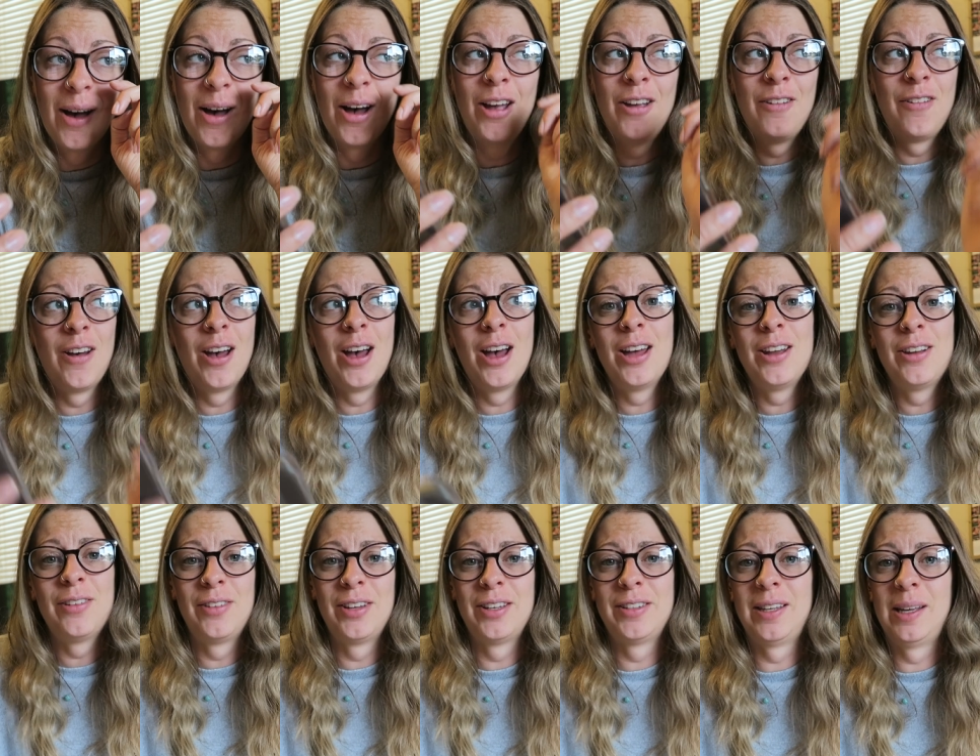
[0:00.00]
I've heard
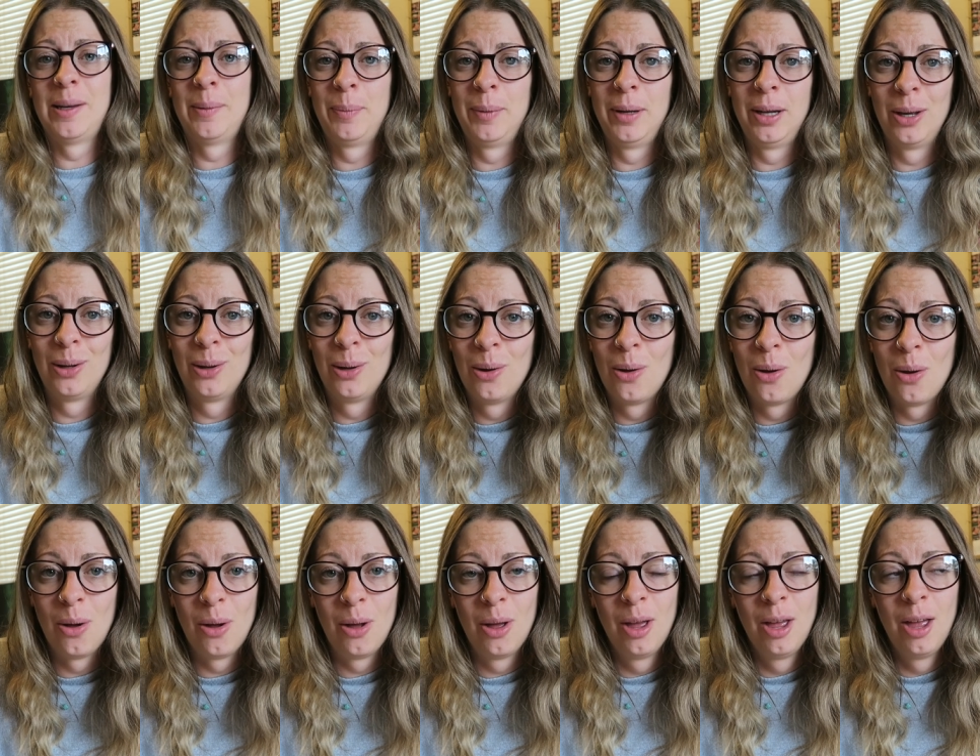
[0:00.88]
of this happening a
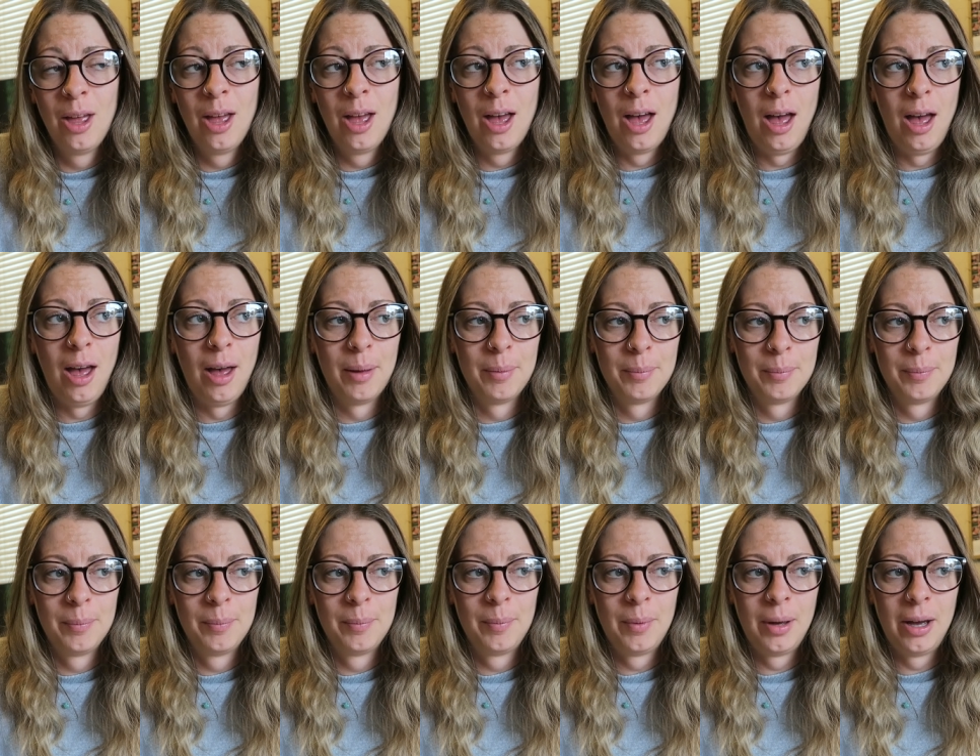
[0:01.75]
lot.
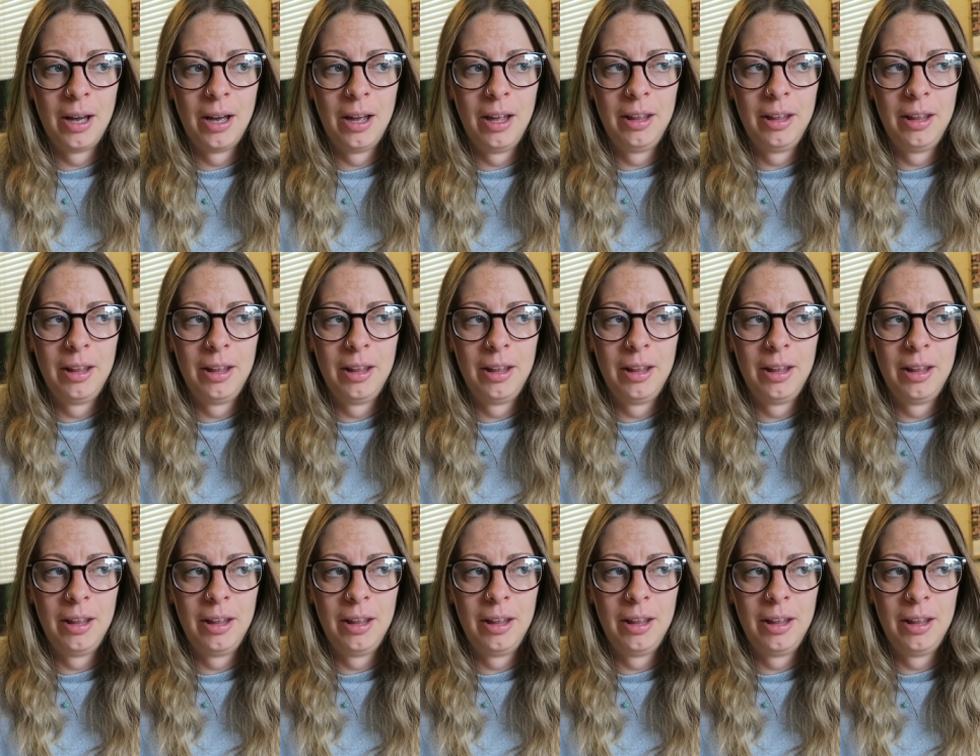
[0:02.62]
Um,